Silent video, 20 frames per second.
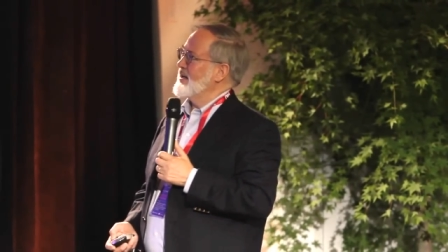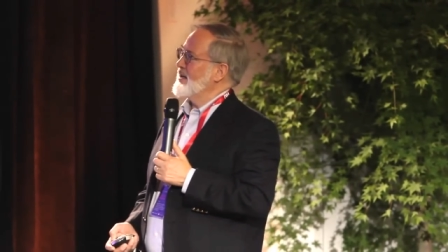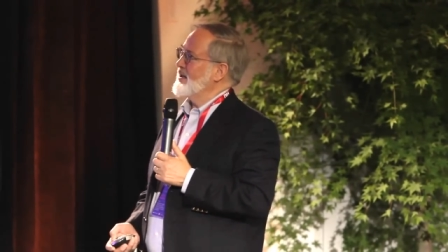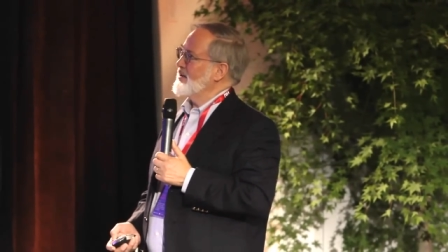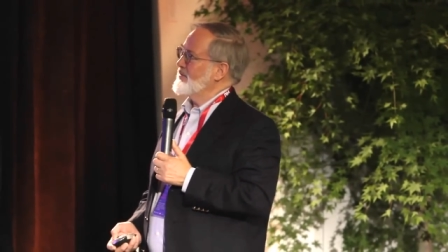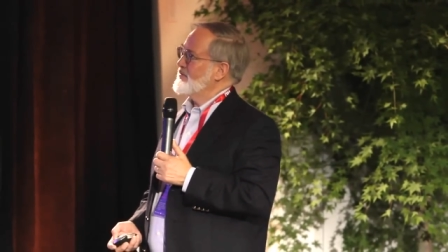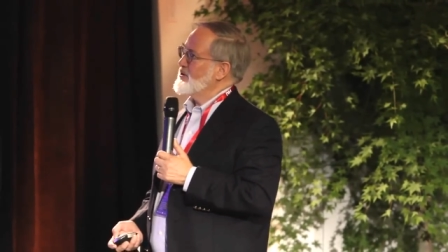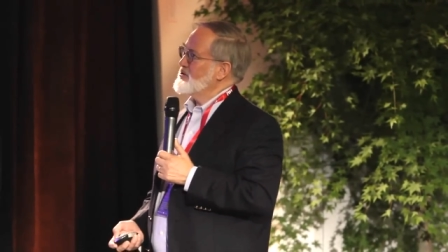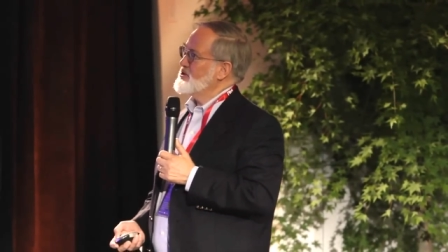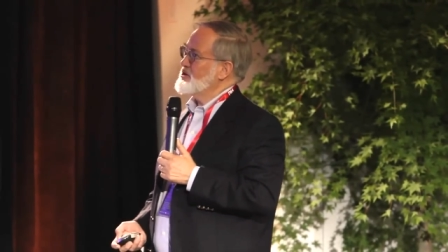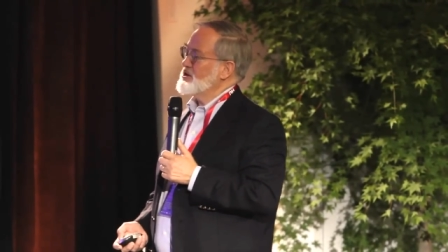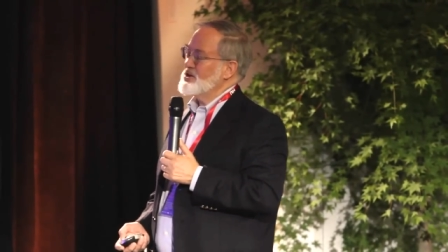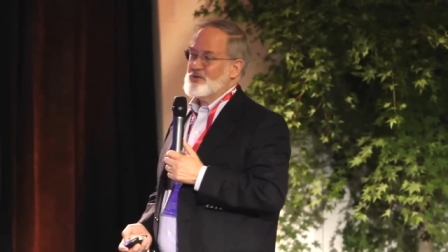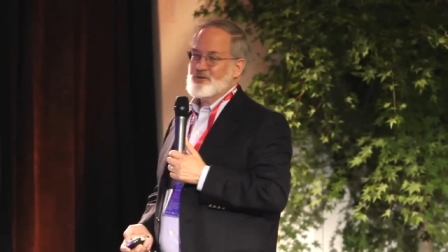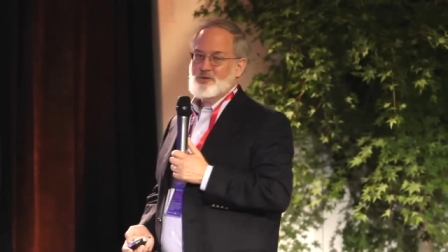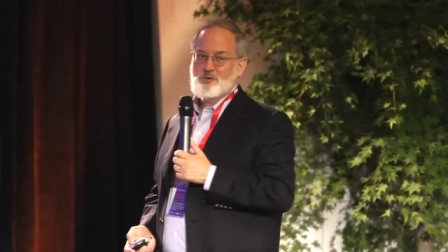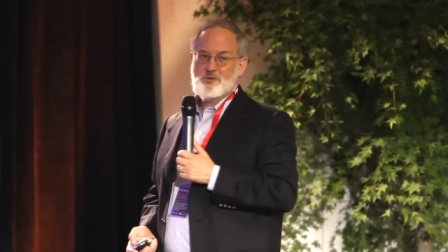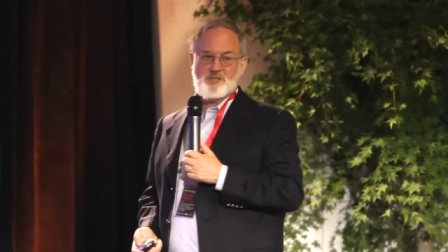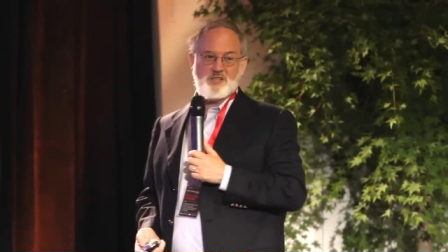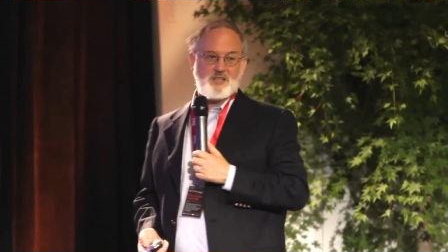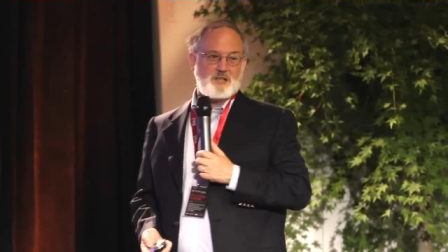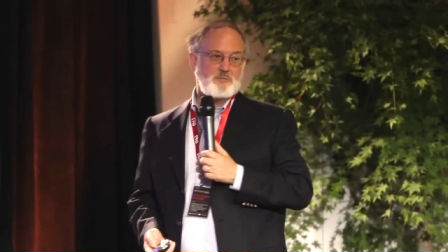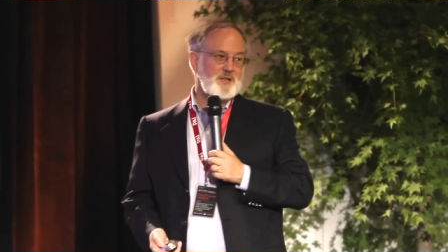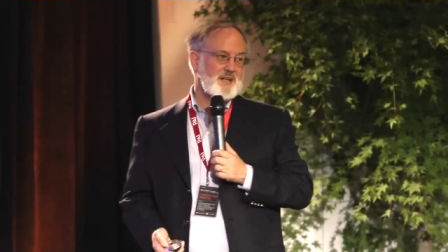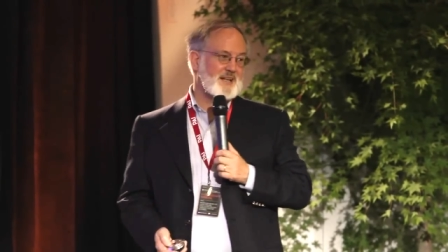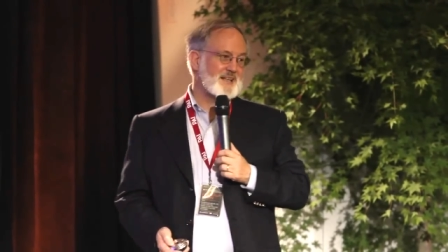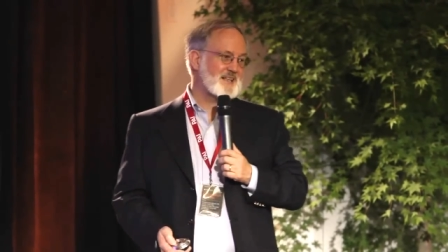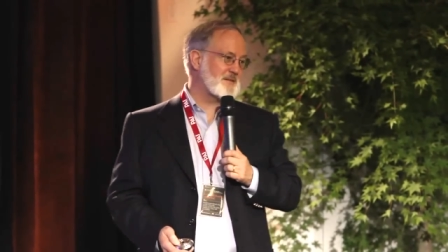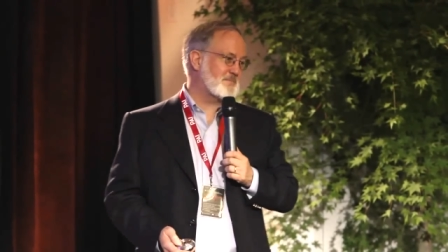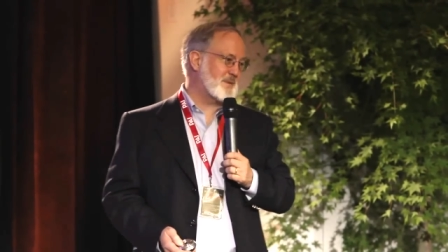Uh, the first thing you do is
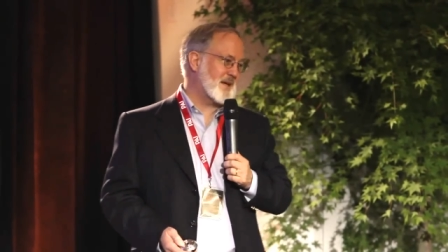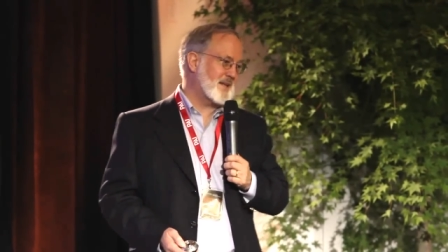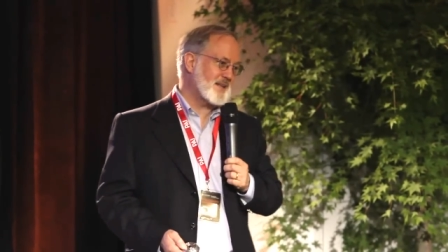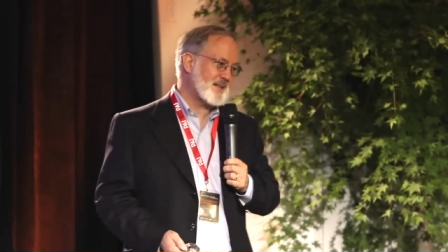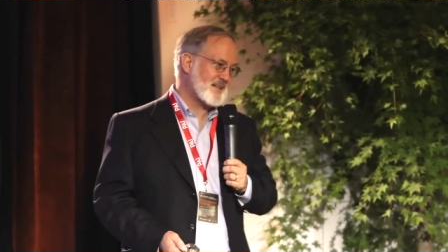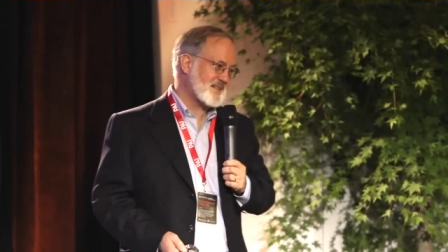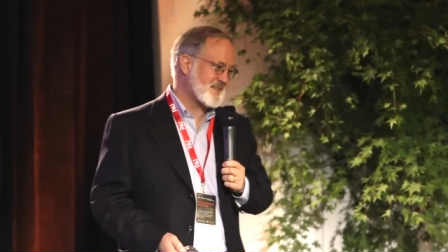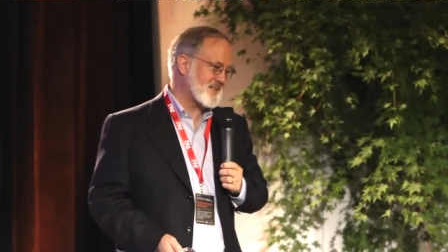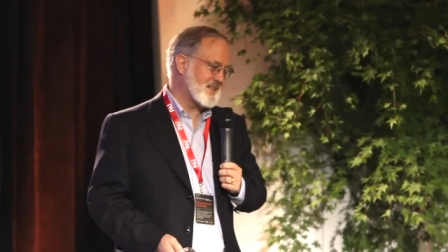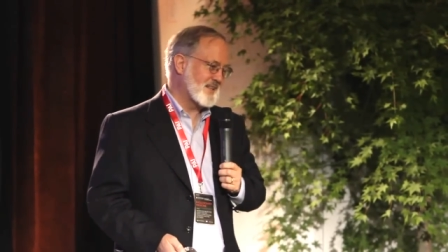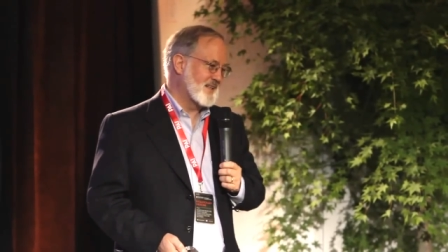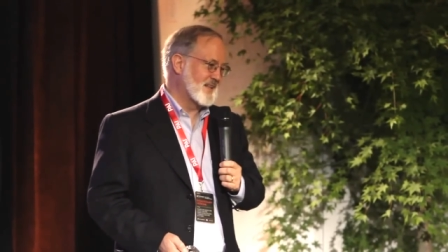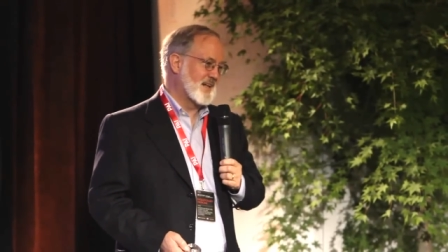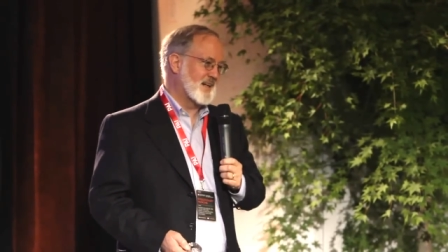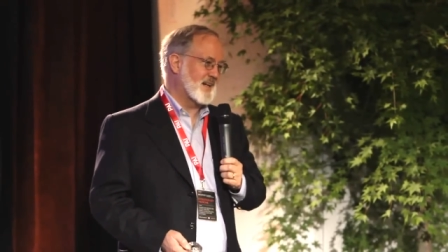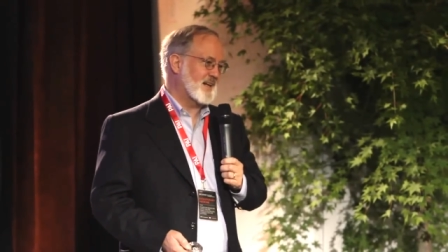eliminate the appendix.